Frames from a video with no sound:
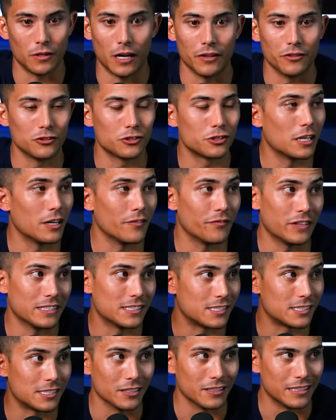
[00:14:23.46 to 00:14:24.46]
other stuff that
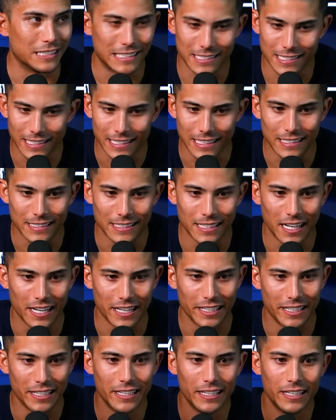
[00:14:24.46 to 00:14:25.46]
still needs to get
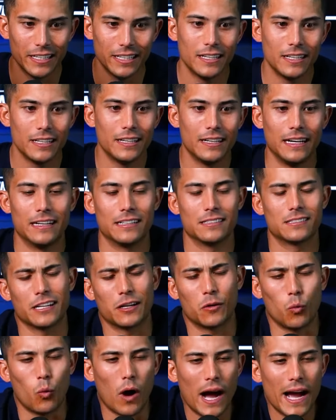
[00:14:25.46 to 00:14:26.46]
done. Mm-hmm. And it's
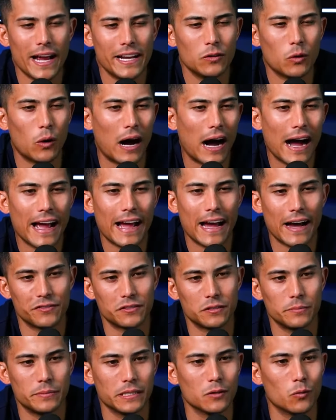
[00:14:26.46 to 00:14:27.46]
like, why do I have
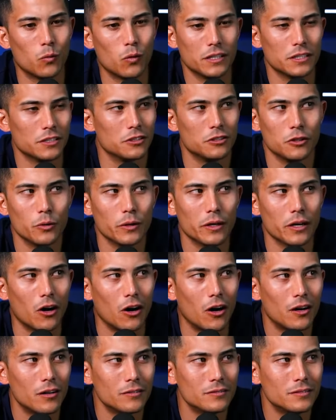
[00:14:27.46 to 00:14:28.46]
to be the one to do it
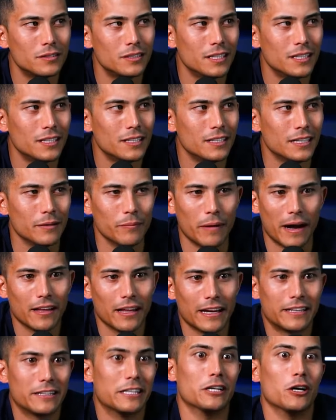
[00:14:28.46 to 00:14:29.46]
all? Yeah. Am I
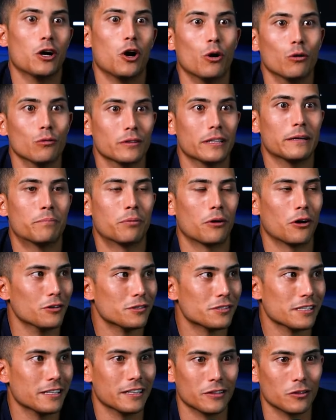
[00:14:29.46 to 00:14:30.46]
like the only
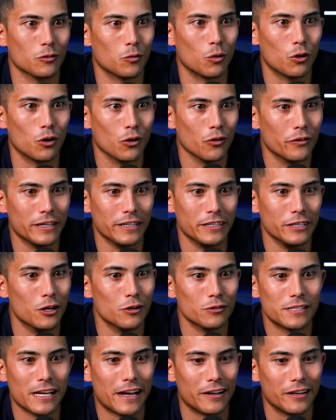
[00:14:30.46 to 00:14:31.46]
person in the world that
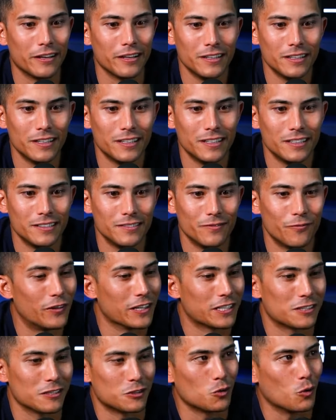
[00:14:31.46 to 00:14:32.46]
knows how to
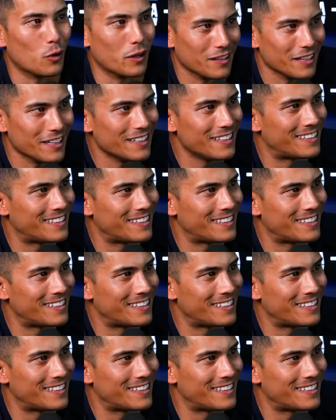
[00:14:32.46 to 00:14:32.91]
fix a toilet?